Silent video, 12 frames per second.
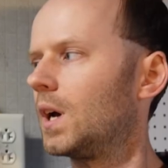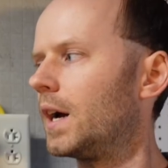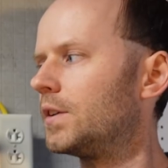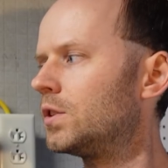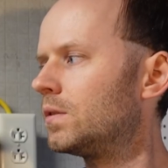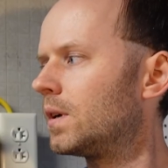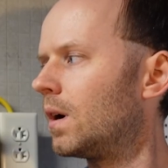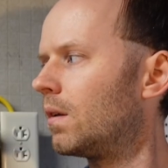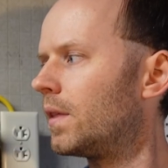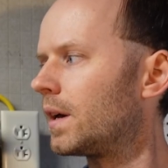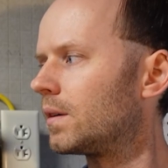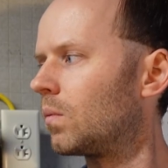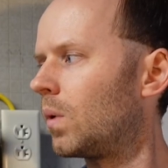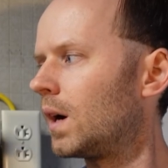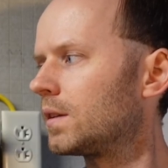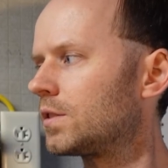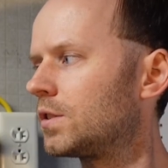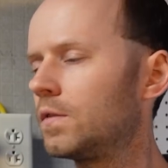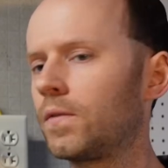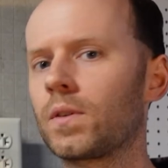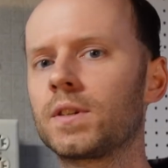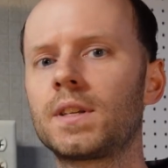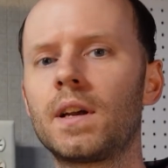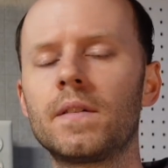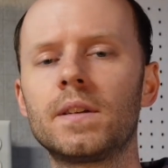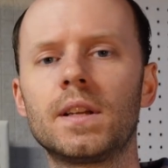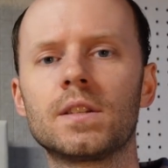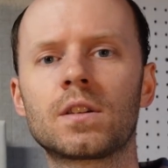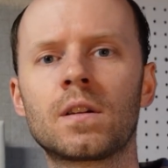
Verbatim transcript: I do know that Watts 247 is